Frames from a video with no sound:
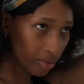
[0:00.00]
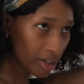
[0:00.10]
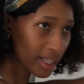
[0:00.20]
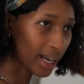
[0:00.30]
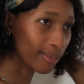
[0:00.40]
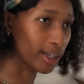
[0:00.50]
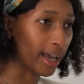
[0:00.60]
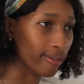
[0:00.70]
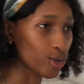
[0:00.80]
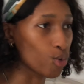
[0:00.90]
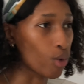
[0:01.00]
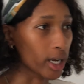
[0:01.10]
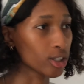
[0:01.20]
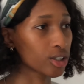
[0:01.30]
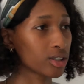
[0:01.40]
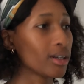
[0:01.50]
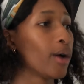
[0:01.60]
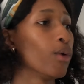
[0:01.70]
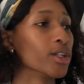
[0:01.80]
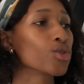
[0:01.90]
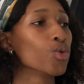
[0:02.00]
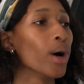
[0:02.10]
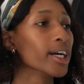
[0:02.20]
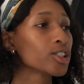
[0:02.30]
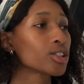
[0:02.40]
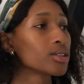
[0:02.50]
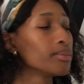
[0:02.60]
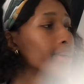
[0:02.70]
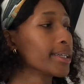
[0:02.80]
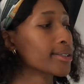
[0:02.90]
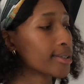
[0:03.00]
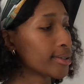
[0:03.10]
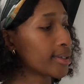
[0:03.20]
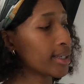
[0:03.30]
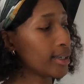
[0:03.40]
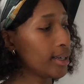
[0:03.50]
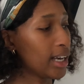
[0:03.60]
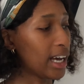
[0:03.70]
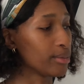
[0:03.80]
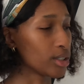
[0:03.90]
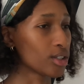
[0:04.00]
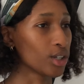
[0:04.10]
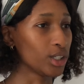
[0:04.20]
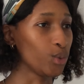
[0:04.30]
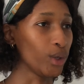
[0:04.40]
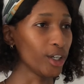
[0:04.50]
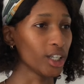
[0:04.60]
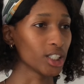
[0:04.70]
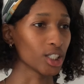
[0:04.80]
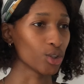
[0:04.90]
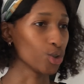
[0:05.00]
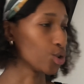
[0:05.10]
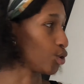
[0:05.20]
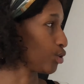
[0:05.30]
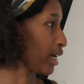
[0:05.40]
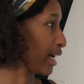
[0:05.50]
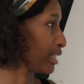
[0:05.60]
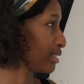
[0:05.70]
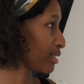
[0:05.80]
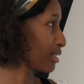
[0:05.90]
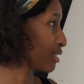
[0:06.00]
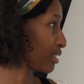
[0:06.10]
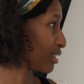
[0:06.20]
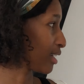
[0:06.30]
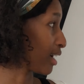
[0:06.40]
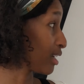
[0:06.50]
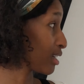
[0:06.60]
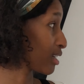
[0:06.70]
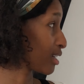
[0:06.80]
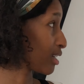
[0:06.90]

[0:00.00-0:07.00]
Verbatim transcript: Everything I'm gonna have to wash. I want to wash, but I'm just gonna wear it just to show you guys. Huh?